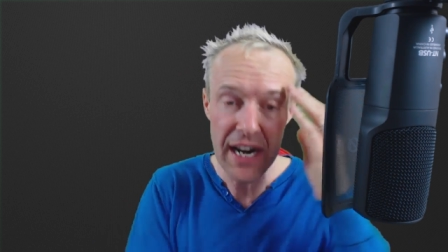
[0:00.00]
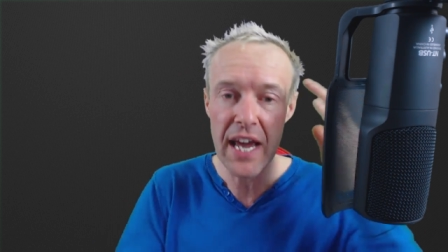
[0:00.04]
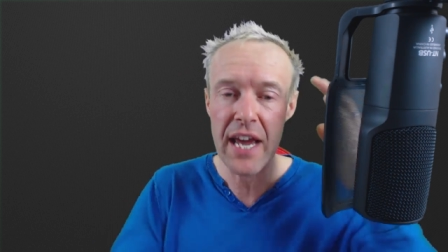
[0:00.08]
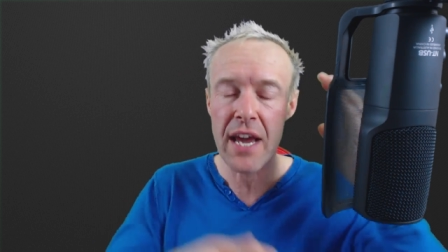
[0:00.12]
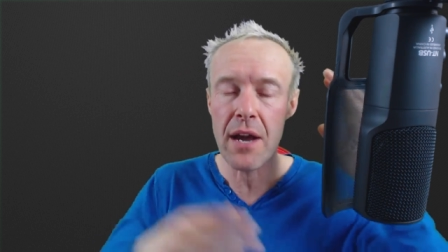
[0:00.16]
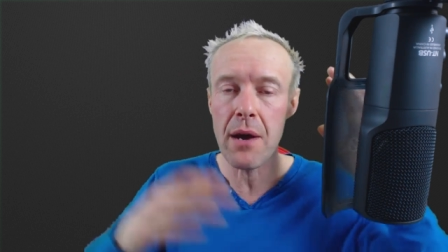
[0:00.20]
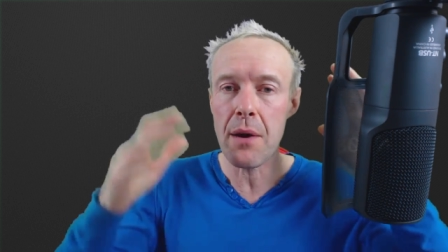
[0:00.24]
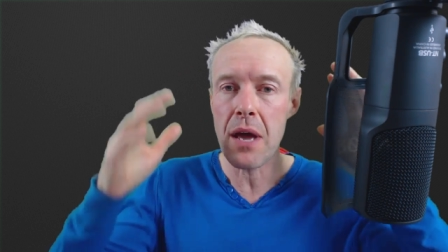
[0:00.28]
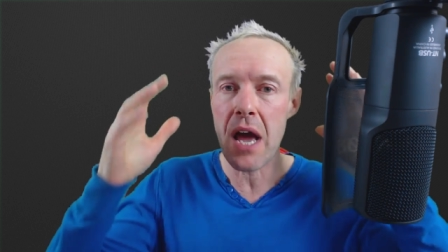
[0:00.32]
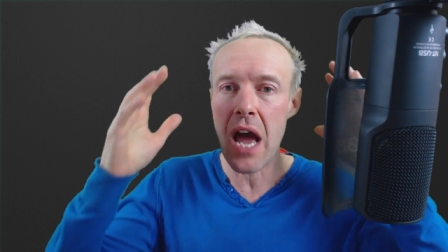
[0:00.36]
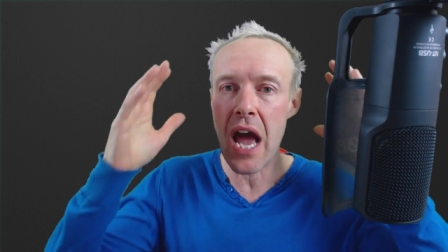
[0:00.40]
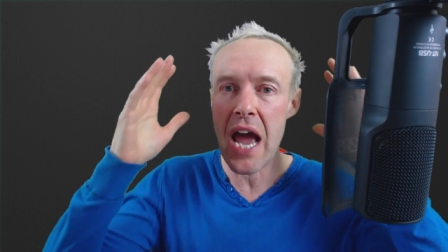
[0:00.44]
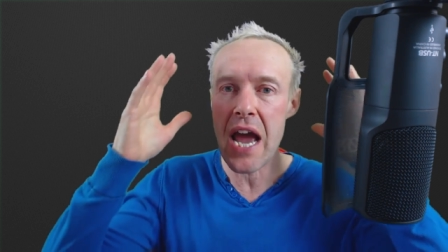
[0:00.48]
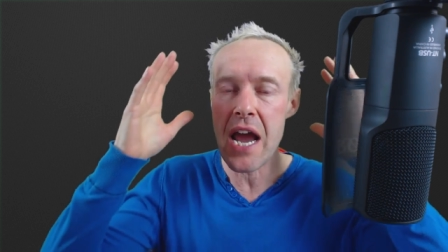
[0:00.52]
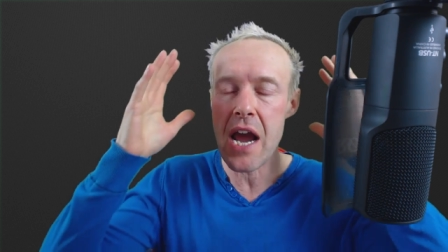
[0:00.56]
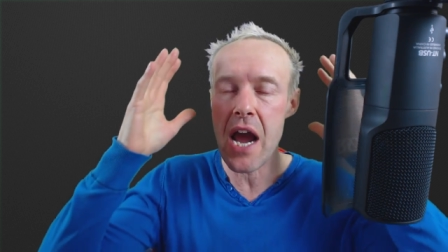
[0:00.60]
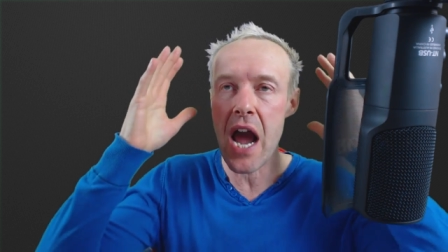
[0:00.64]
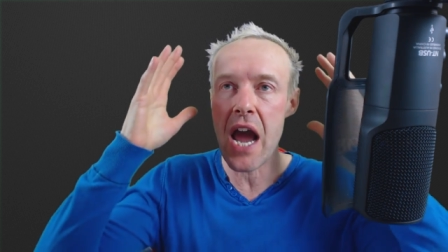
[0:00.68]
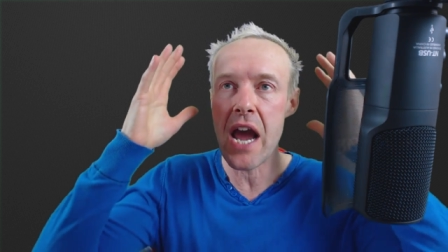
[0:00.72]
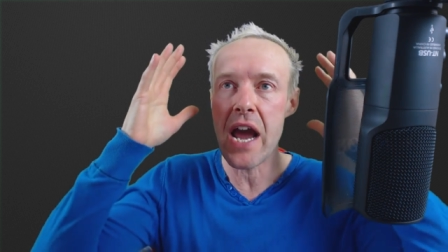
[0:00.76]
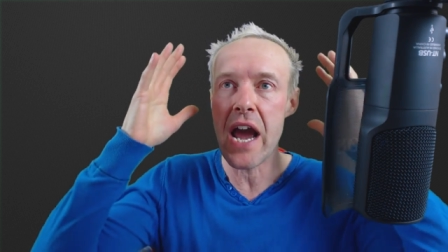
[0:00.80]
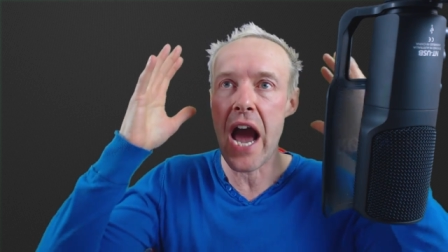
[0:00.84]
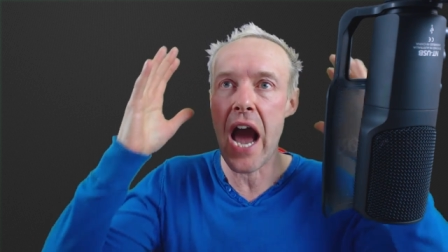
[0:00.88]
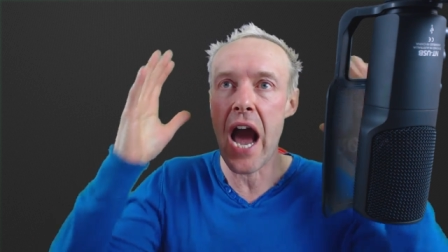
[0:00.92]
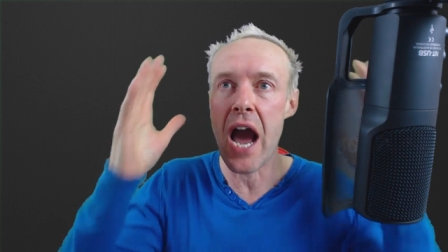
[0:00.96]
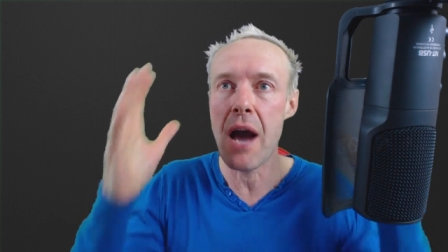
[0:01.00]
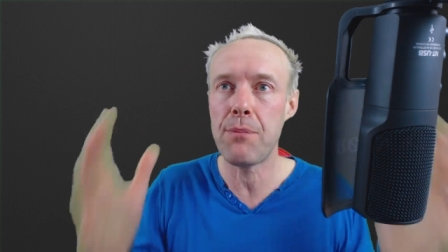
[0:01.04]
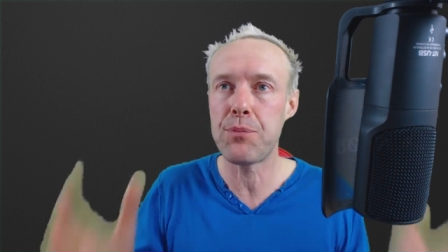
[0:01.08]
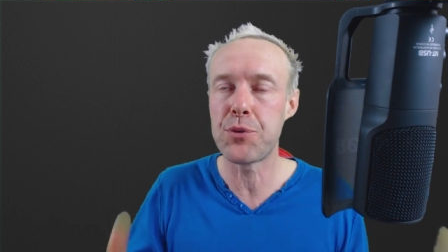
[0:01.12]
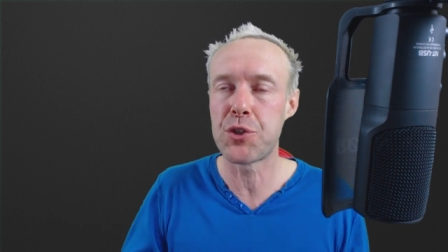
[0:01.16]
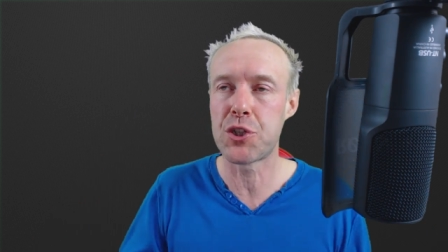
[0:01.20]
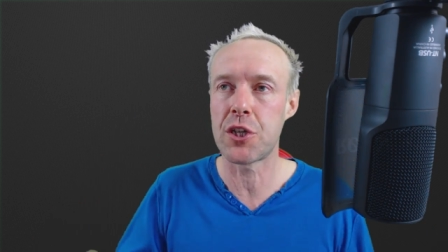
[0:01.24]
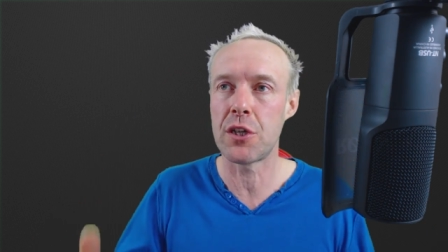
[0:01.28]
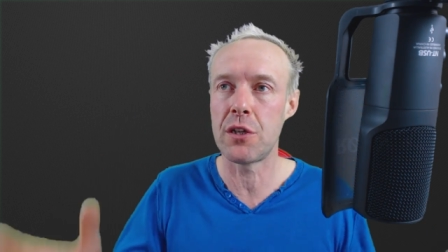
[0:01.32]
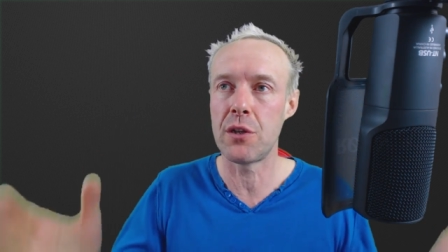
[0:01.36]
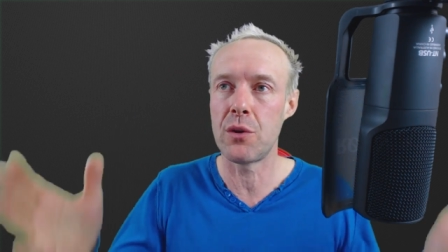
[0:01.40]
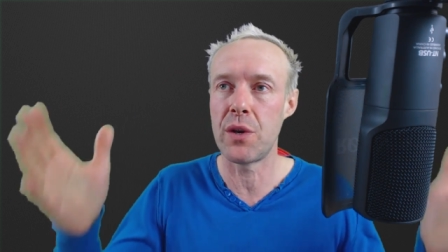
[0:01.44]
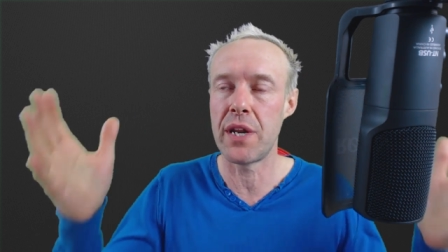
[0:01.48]
I, I I
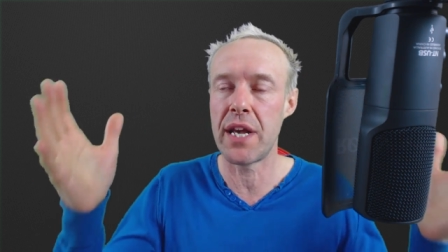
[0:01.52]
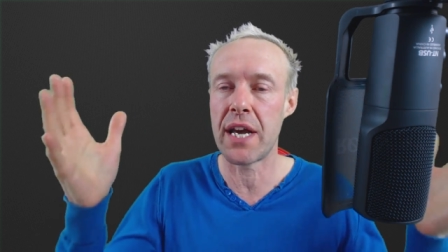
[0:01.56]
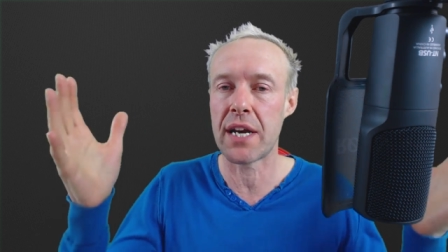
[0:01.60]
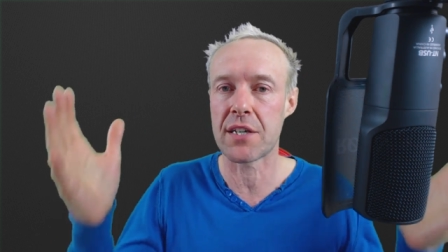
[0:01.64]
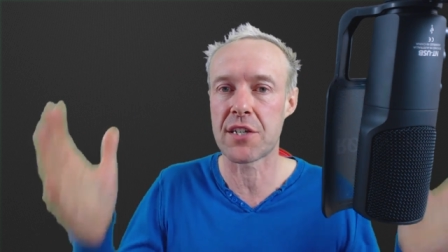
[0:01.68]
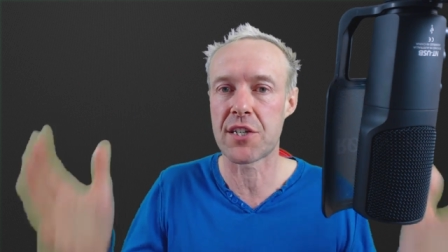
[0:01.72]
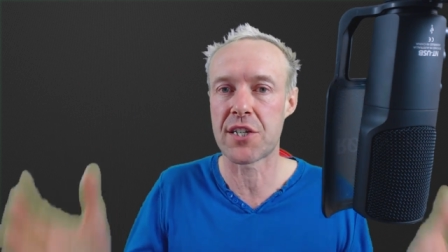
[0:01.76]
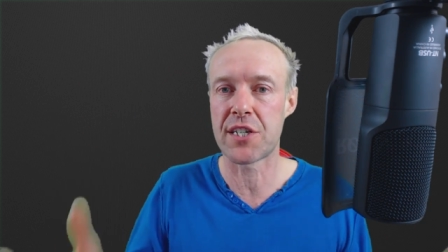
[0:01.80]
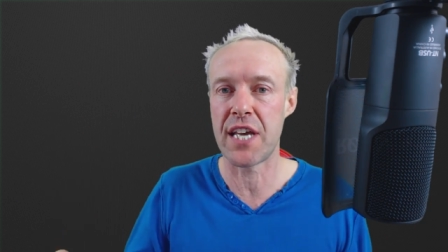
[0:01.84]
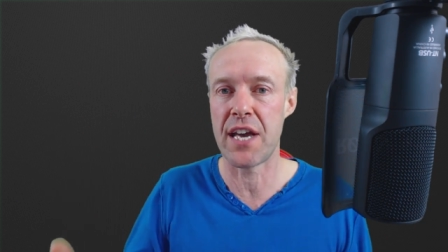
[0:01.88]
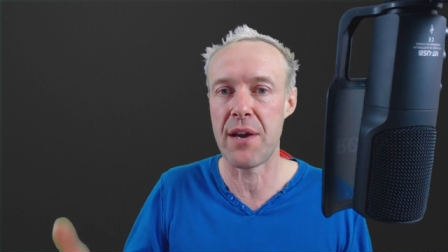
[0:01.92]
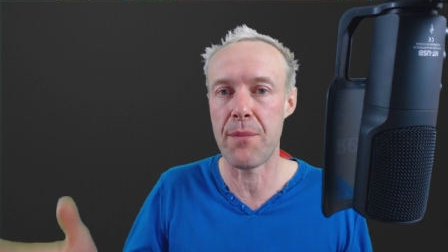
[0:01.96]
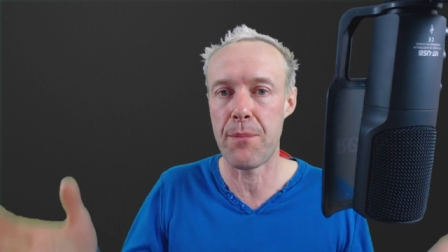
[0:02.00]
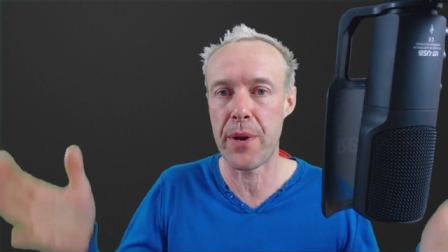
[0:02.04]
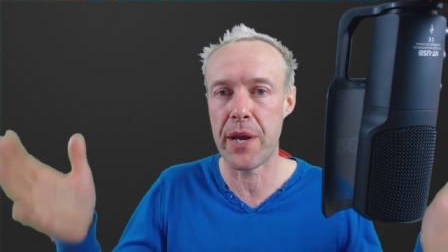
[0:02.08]
absolutely accept